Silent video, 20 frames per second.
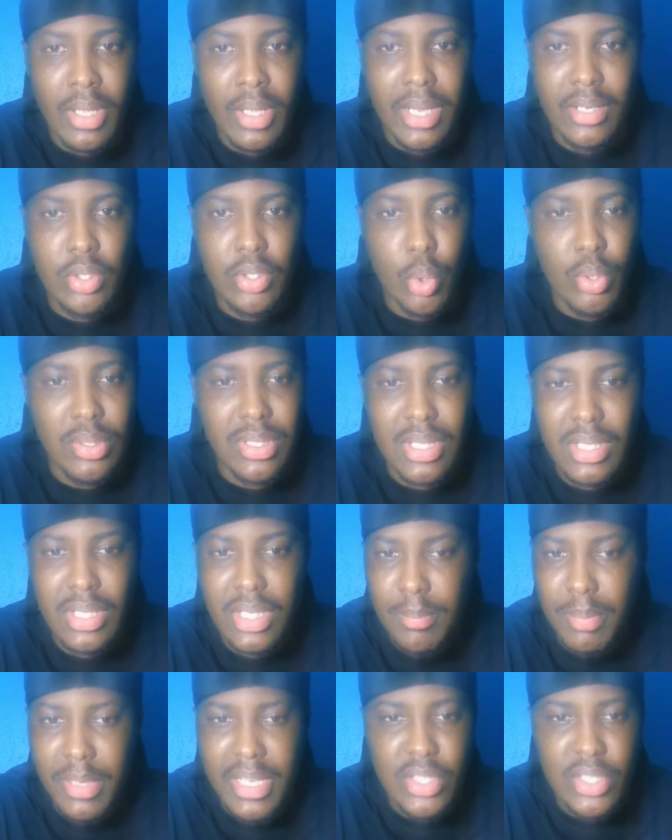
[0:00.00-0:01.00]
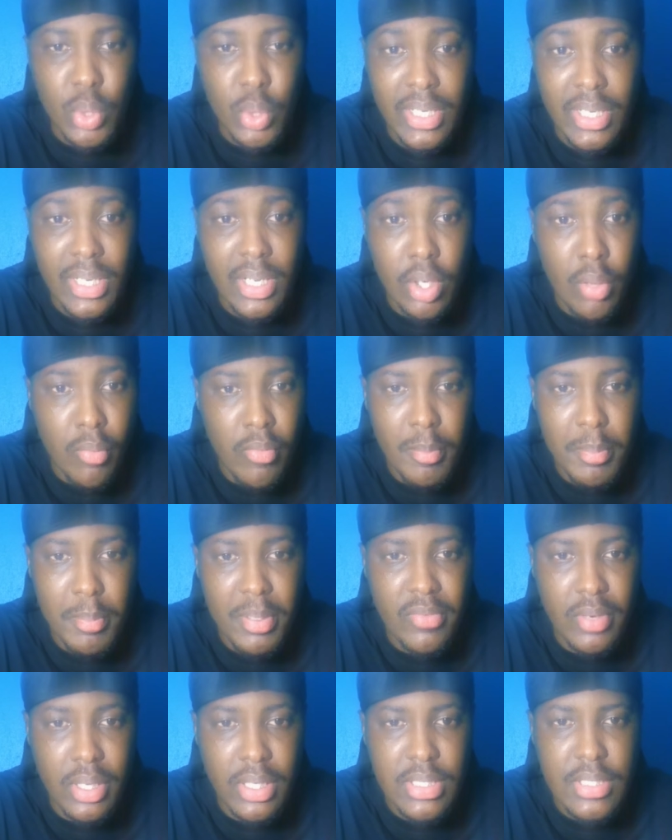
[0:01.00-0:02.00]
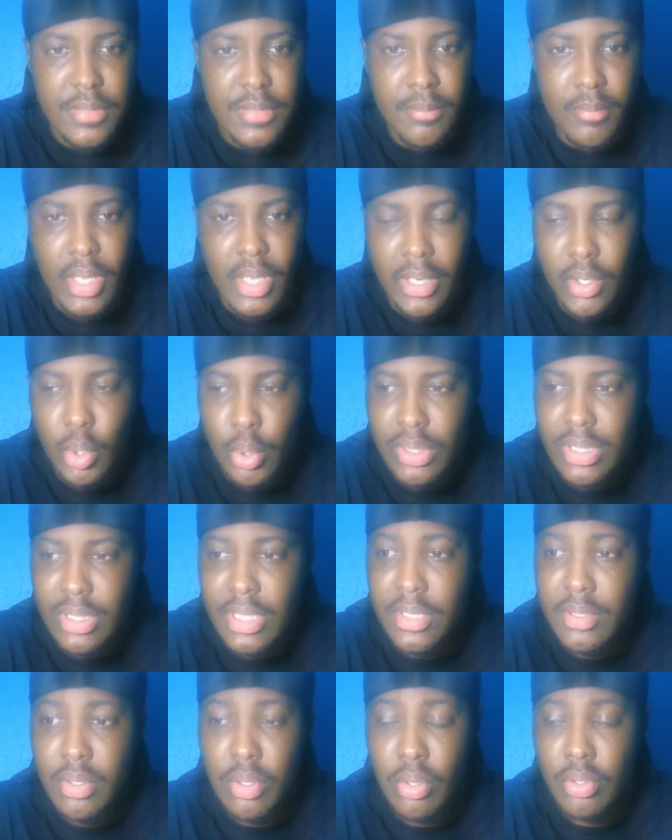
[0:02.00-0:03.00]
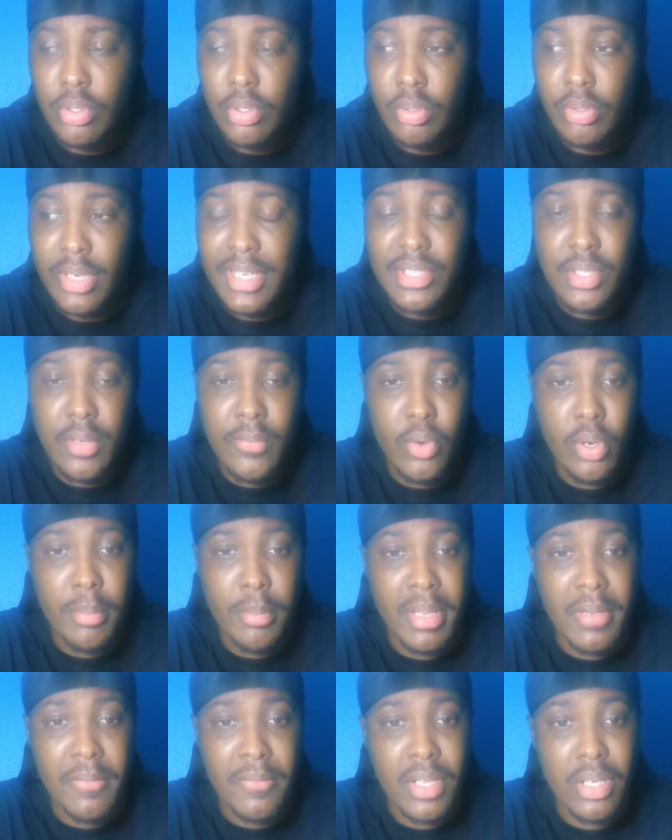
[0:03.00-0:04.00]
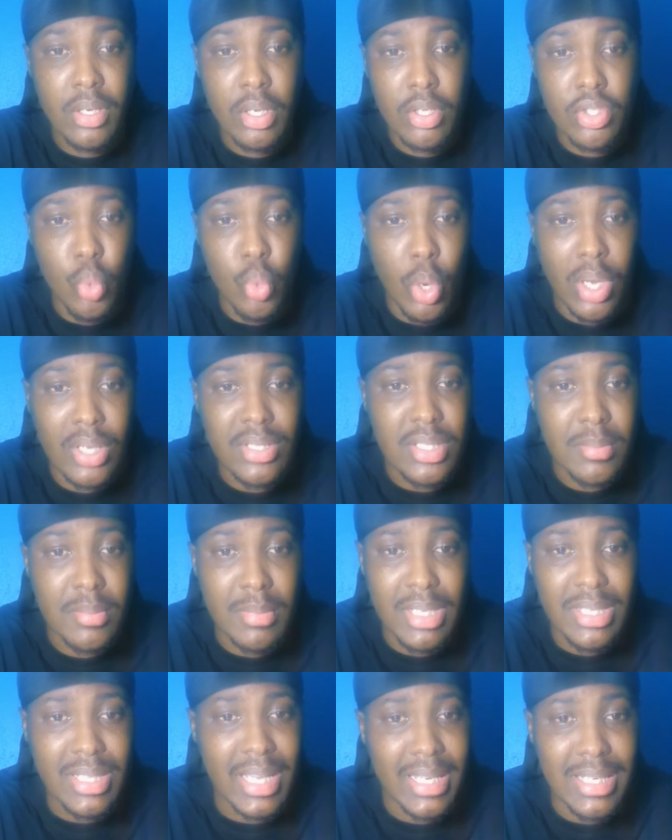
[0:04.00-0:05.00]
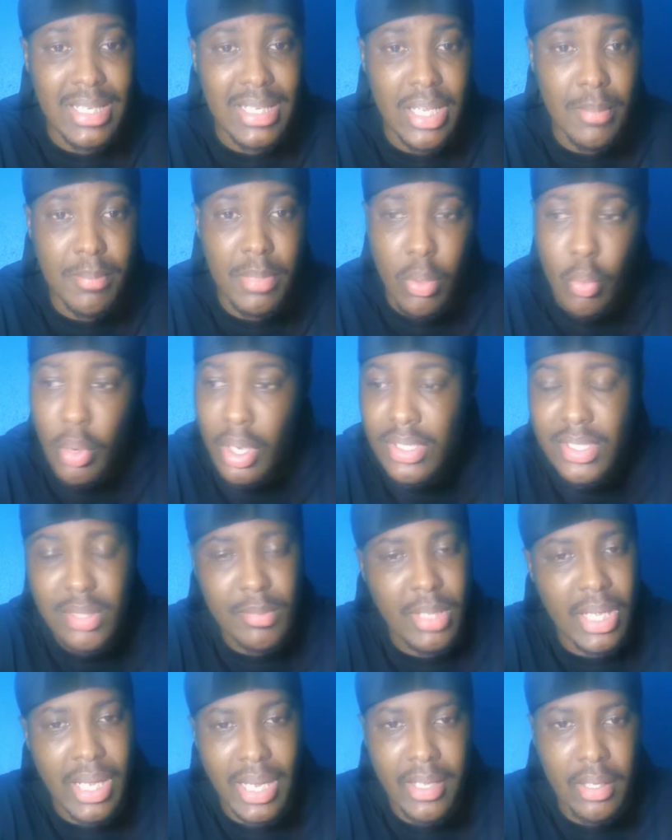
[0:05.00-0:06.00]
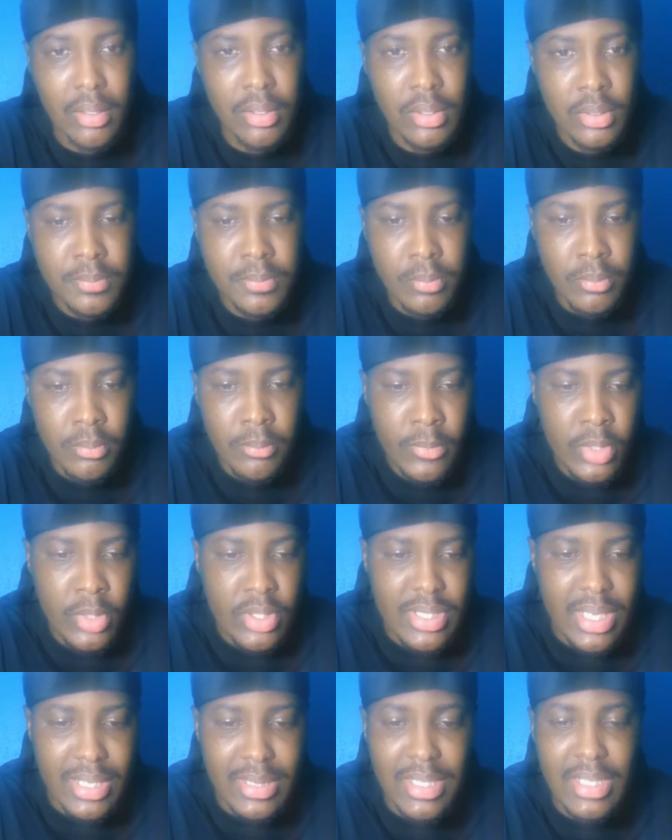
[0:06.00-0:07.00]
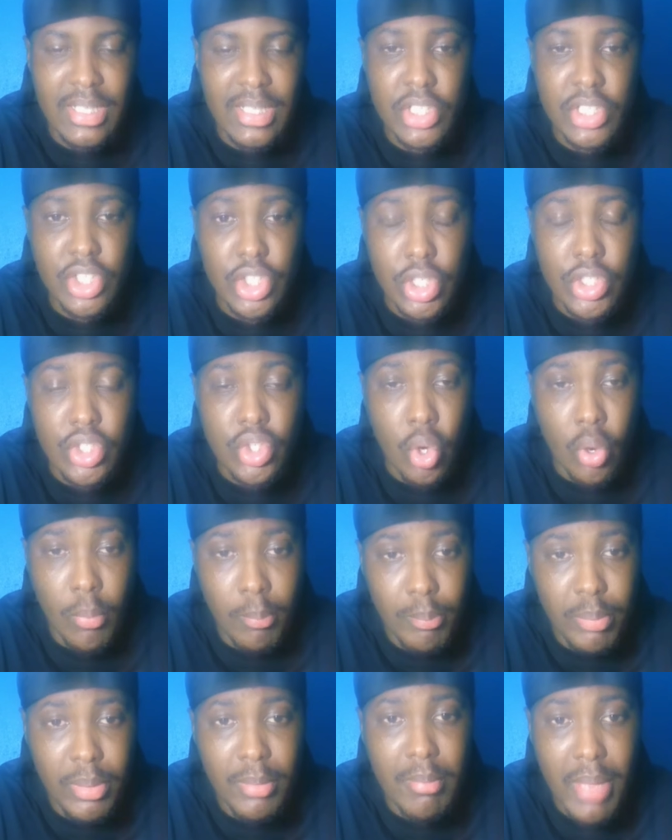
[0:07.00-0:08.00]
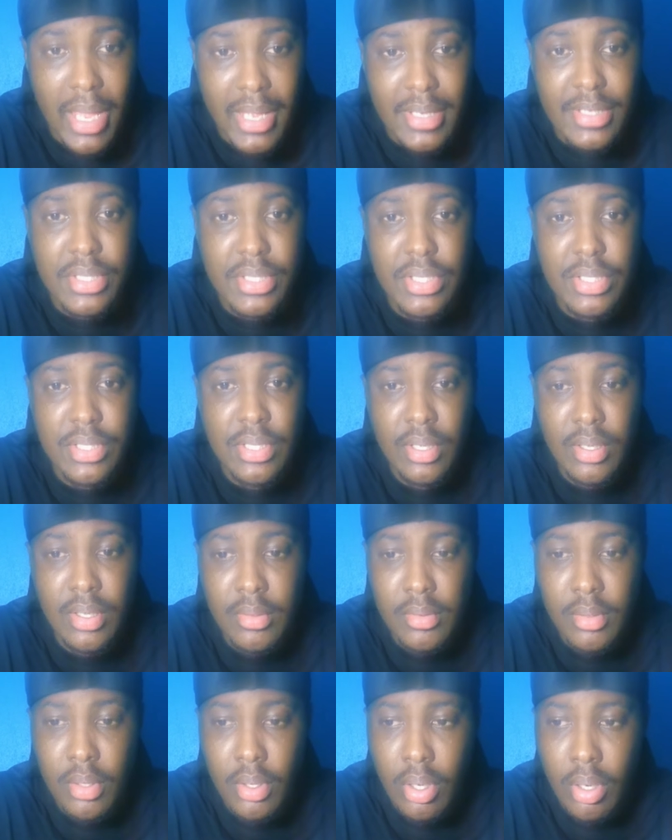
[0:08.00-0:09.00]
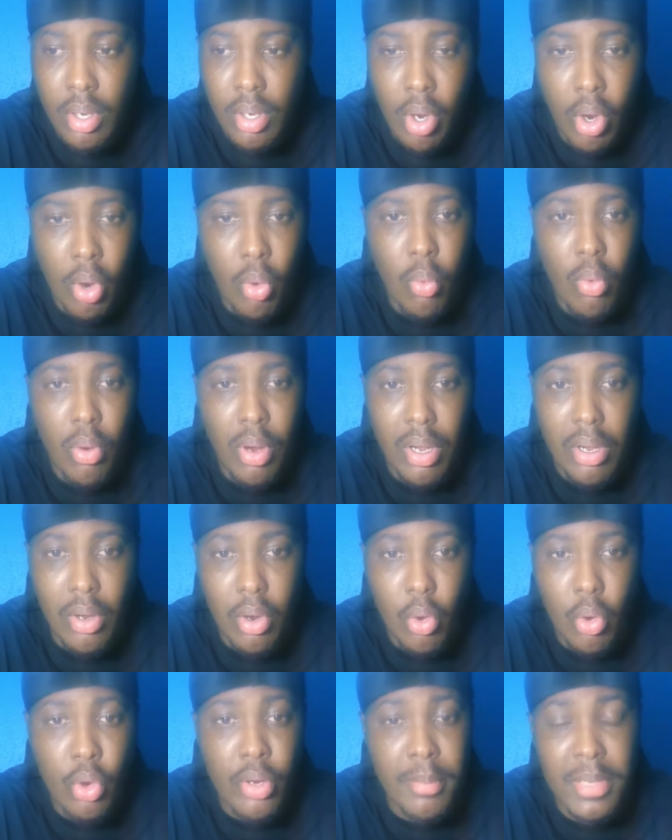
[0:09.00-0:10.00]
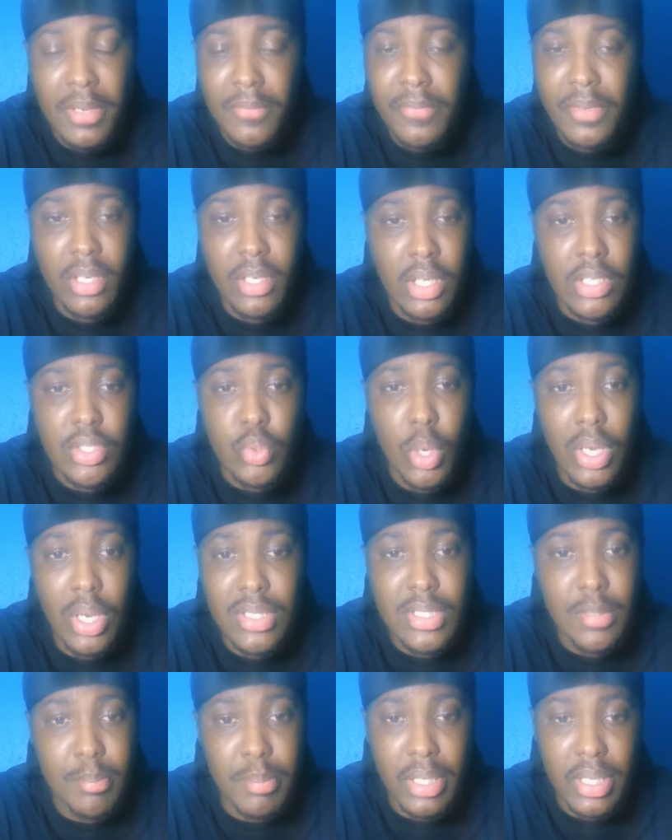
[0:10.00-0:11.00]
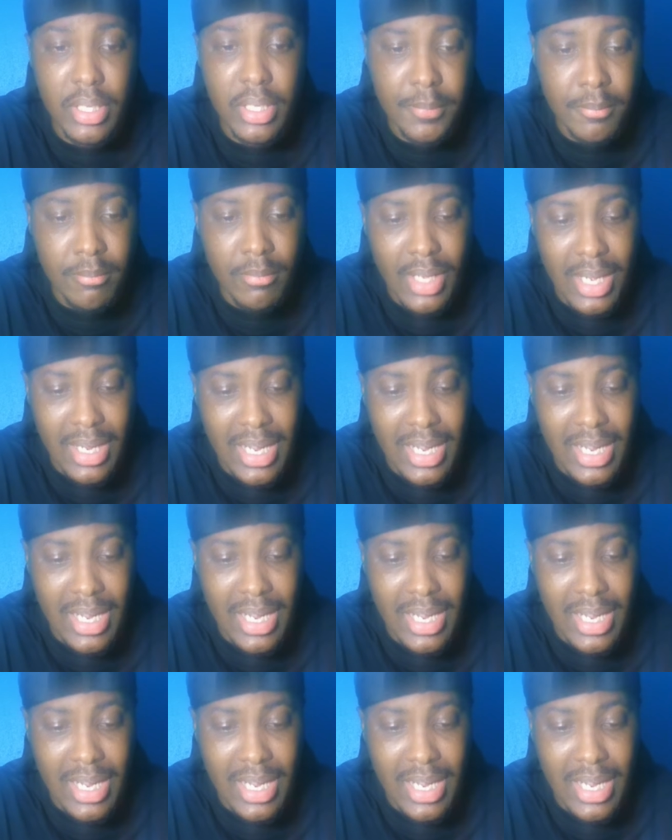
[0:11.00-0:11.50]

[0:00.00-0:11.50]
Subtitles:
I don't think he plays well in a double pivot. I don't think the rest of our midfielders want to be that deep. They want to be higher. So I think it just complements how our midfielders want to play.